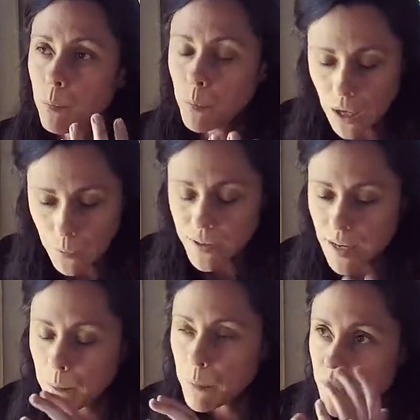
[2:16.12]
I would
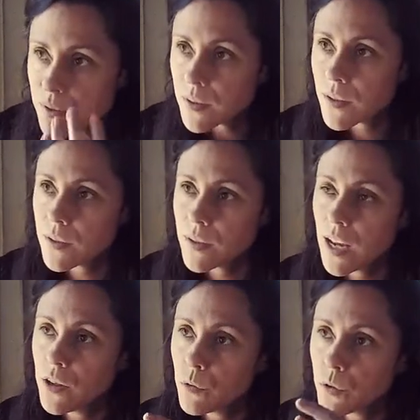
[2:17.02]
say, business
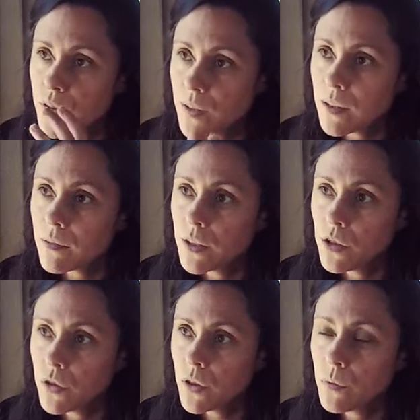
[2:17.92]
and your skill. And
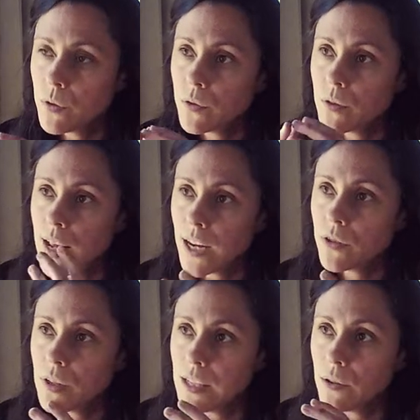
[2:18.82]
you took what is
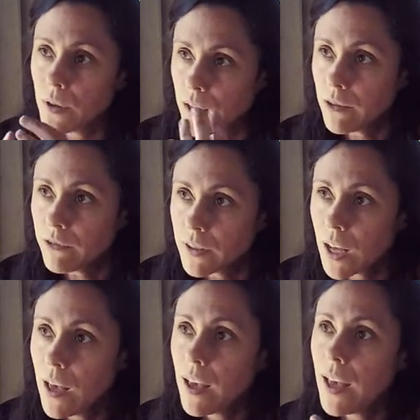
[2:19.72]
naturally your gift
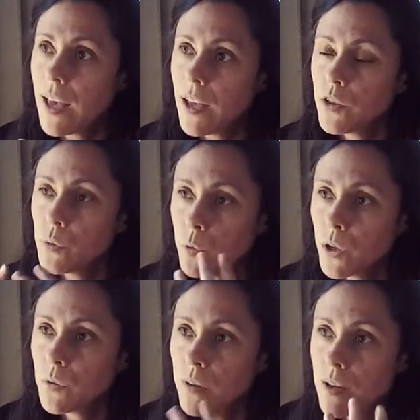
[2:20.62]
mm. and you
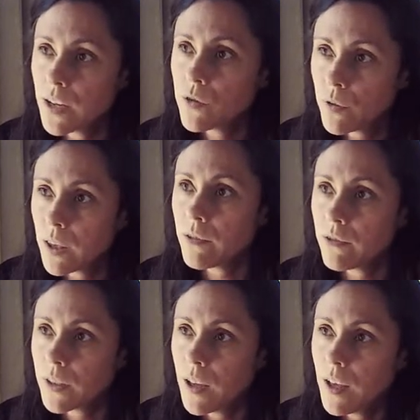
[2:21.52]
worked with a natural
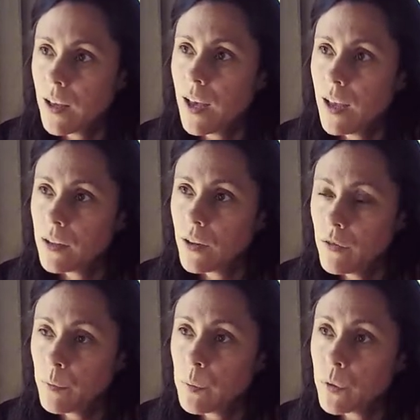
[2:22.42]
gift. And a lot
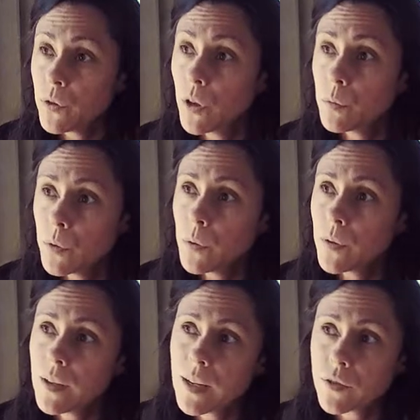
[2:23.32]
of people don't work
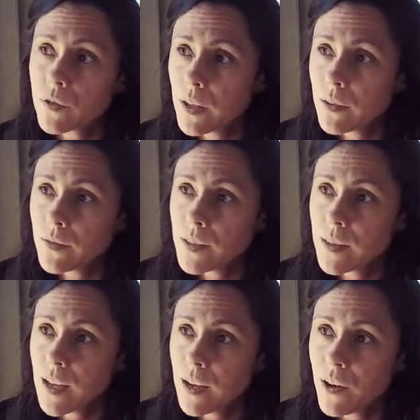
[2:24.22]
with their natural gifts.
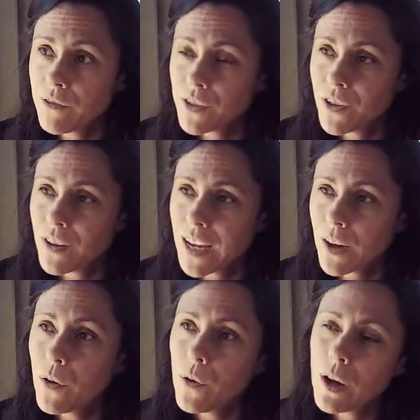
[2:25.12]
They often are
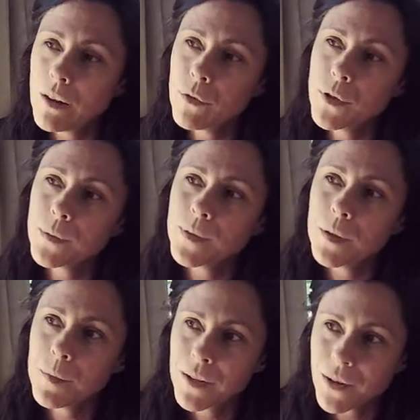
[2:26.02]
like, oh, I've always wanted
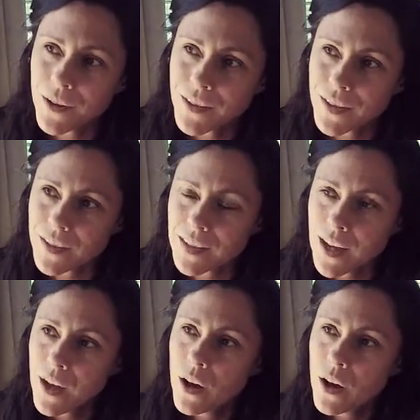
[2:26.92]
to be an artist.